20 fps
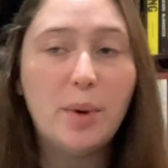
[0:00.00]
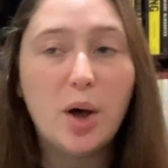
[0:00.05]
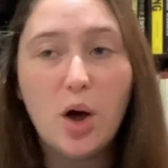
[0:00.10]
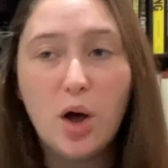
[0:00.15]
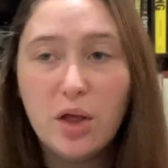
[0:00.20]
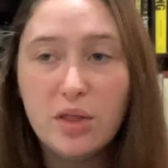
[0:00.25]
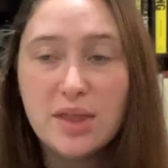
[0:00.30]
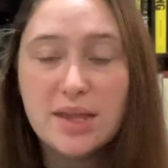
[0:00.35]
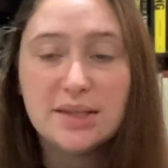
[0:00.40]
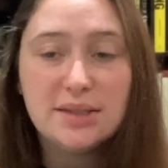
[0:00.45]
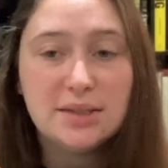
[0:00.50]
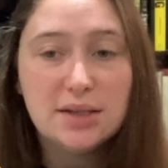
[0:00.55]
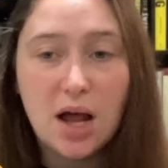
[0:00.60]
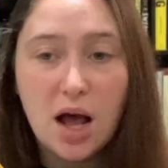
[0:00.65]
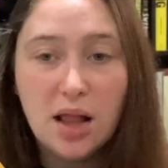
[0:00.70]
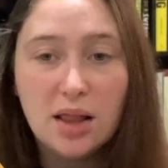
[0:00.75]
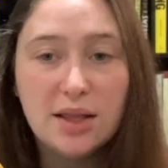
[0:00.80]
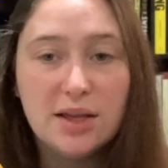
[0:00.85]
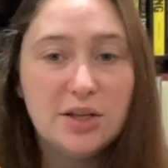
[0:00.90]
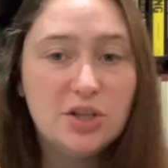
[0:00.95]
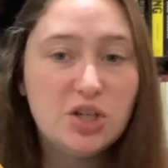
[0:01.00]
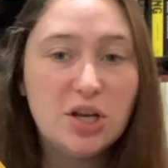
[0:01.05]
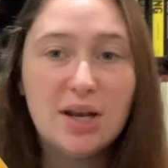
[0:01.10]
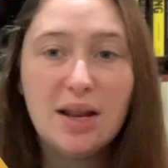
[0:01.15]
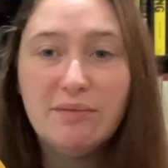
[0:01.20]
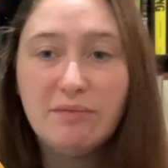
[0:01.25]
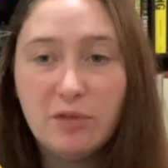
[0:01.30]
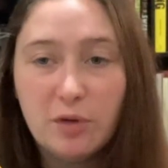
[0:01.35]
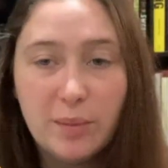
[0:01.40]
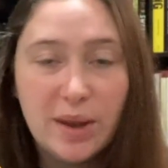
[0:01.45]
all this knowledge and
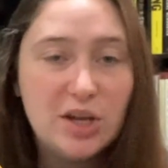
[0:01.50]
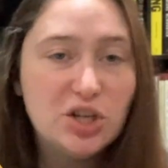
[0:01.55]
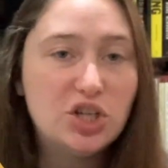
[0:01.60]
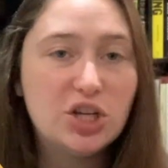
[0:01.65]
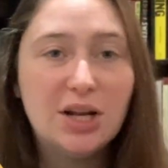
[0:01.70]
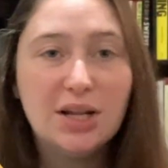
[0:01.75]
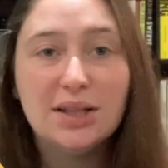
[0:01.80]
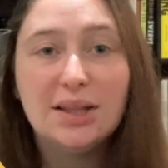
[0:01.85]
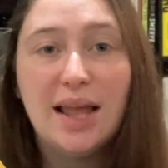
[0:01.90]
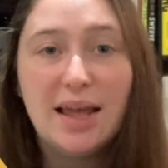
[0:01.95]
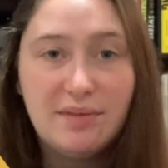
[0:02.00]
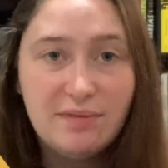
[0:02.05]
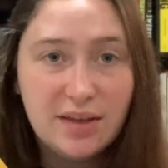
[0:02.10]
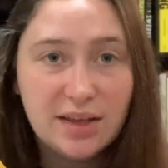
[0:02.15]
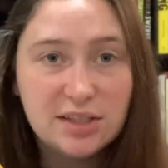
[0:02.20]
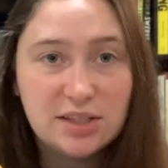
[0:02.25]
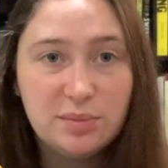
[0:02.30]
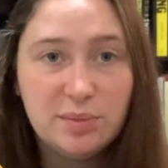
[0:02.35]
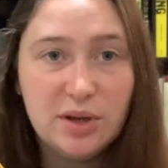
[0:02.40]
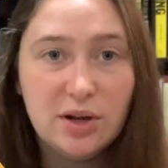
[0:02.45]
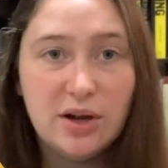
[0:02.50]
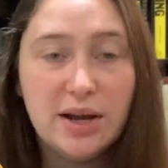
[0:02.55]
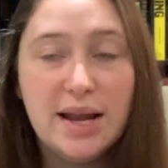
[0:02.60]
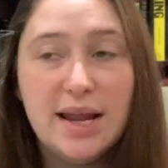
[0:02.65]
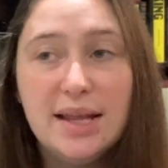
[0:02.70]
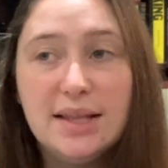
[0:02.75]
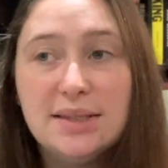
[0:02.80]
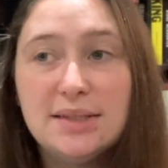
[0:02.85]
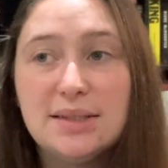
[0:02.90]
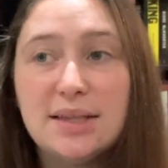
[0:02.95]
information and life
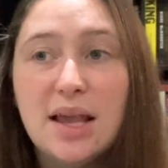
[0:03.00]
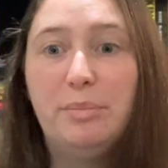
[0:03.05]
experience,